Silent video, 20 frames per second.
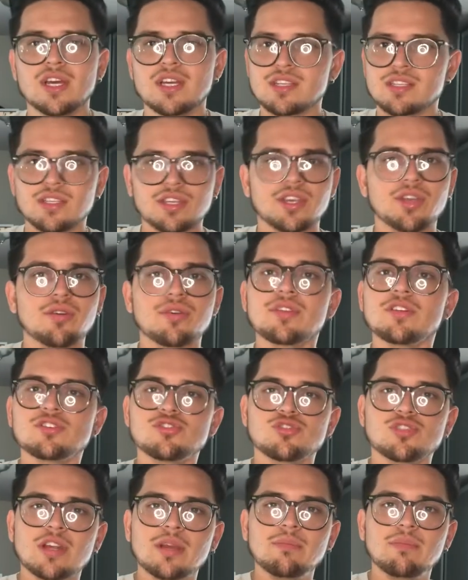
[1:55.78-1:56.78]
secure the
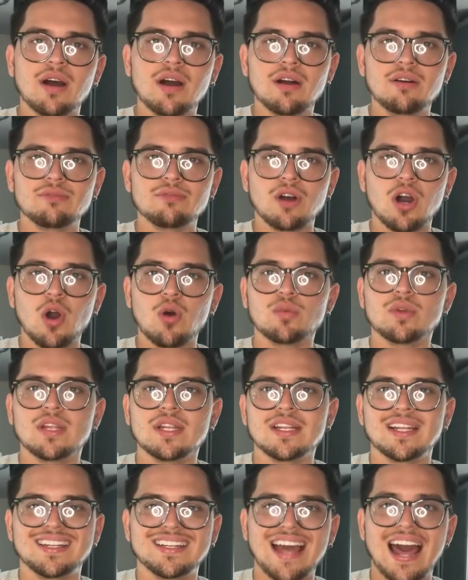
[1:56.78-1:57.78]
dream of
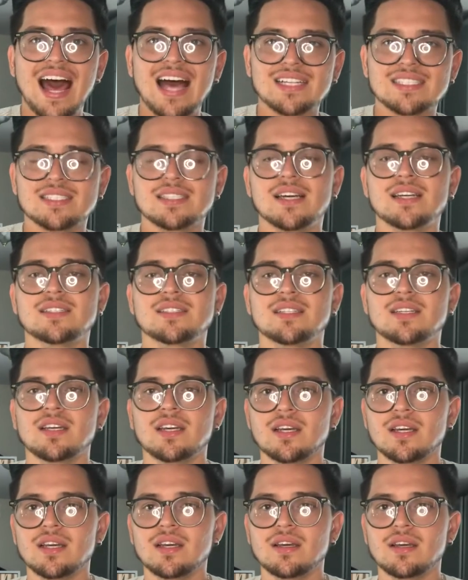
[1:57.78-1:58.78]
owning an asset?
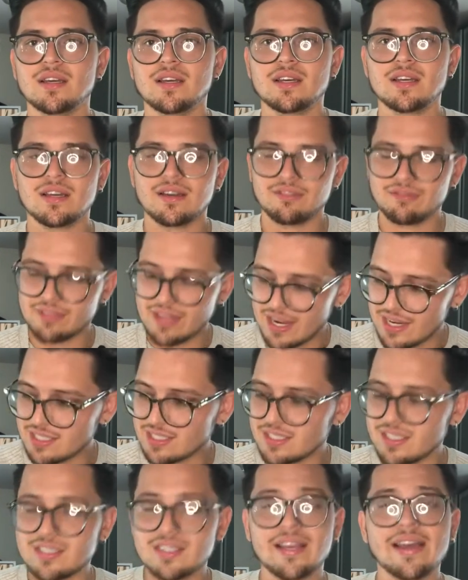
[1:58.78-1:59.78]
If that
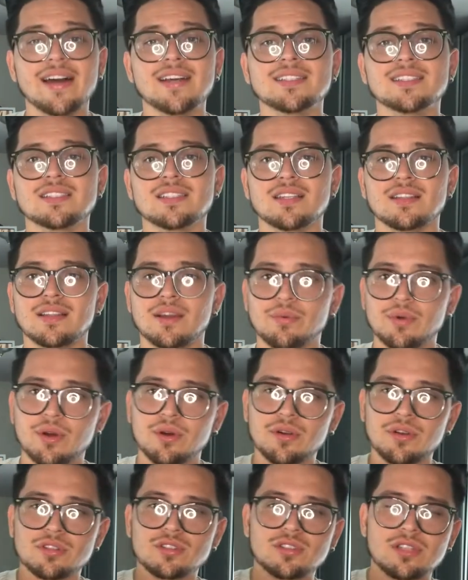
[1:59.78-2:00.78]
is a yes, then we
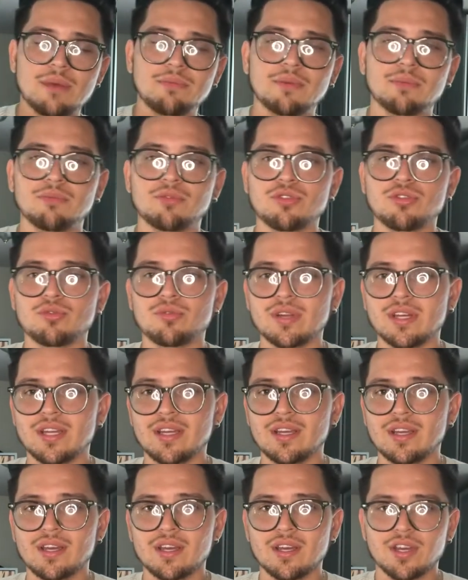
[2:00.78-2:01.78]
go to step number three.
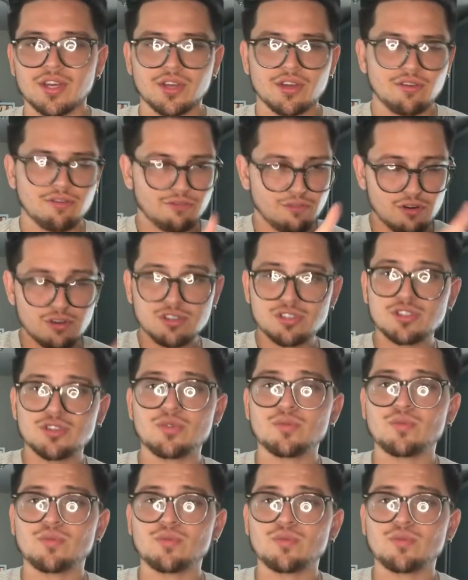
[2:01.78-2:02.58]
First, you're